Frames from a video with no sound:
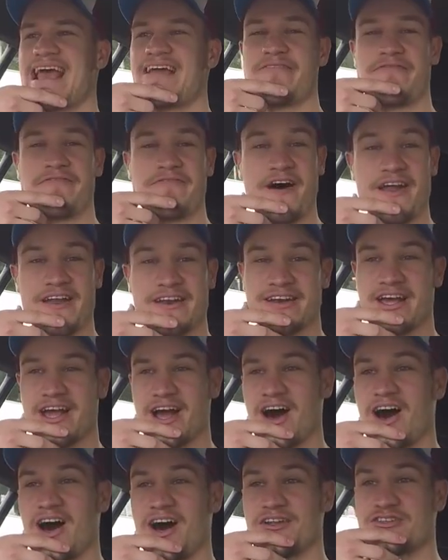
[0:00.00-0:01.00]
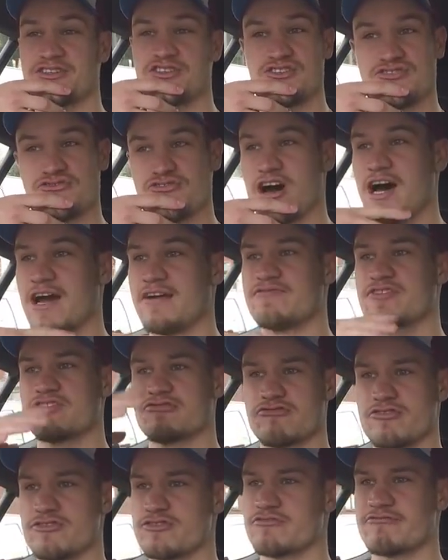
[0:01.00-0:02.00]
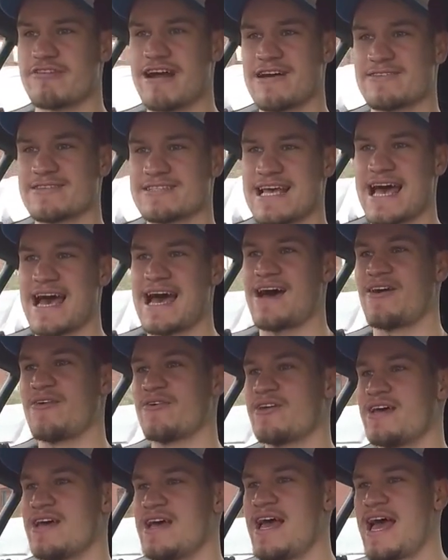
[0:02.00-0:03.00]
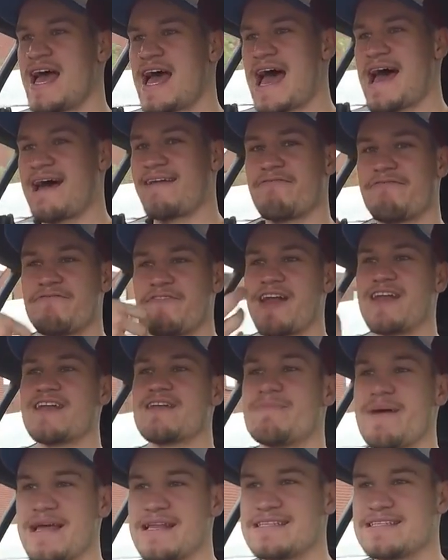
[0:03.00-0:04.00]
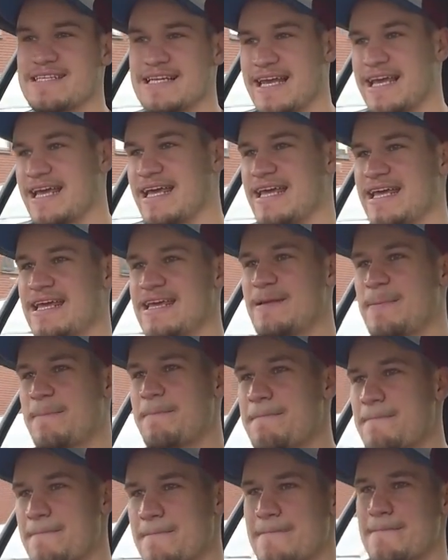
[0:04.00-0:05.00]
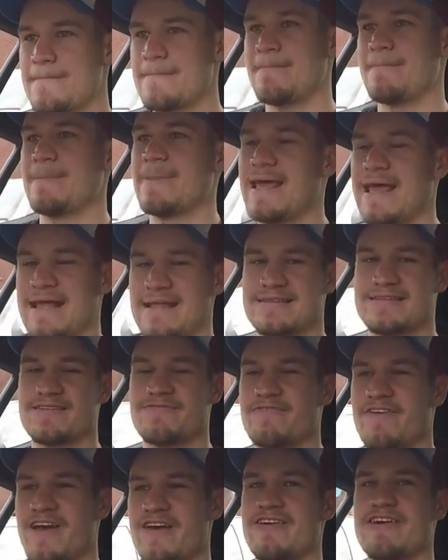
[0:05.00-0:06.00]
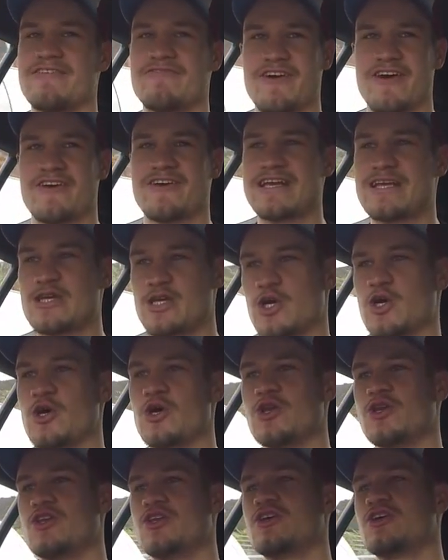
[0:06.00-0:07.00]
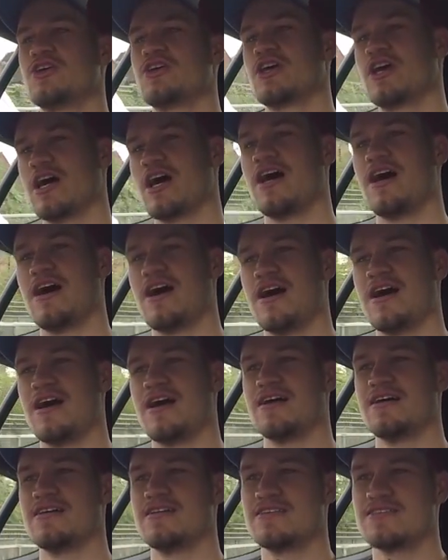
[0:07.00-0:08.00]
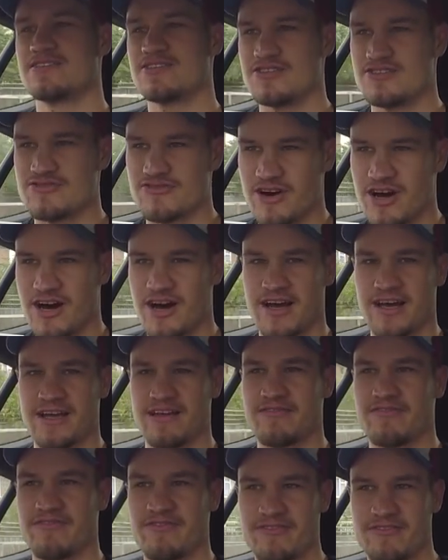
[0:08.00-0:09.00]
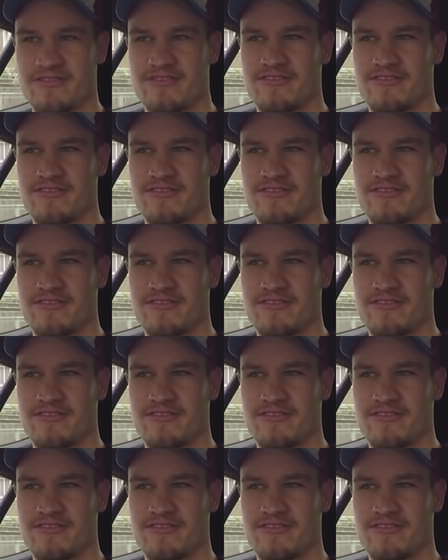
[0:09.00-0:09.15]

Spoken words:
a fun car to drive, to cruise around town, and fundamentally it's a very, very good car to drive.